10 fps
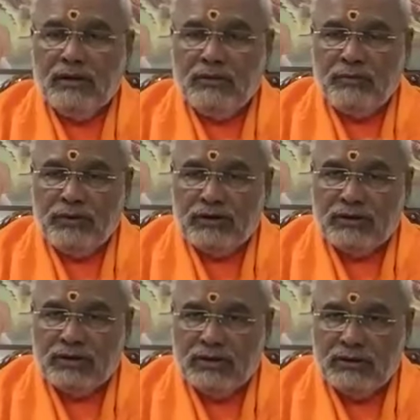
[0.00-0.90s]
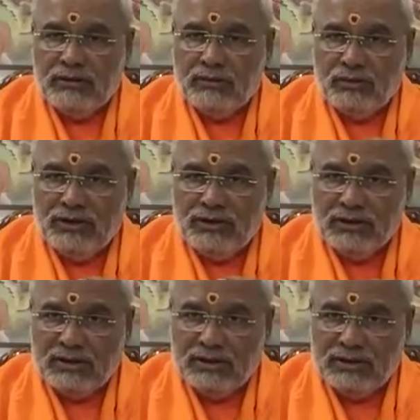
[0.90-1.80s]
The person who has
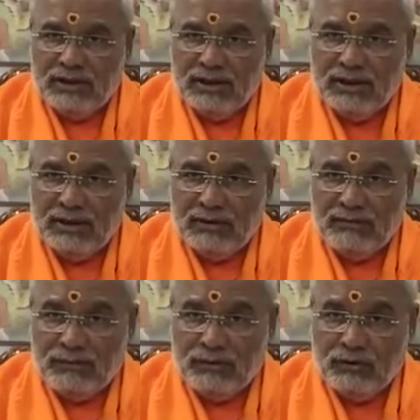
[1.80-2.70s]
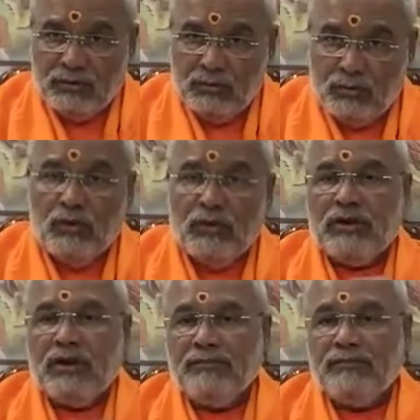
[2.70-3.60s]
a desire for moksha.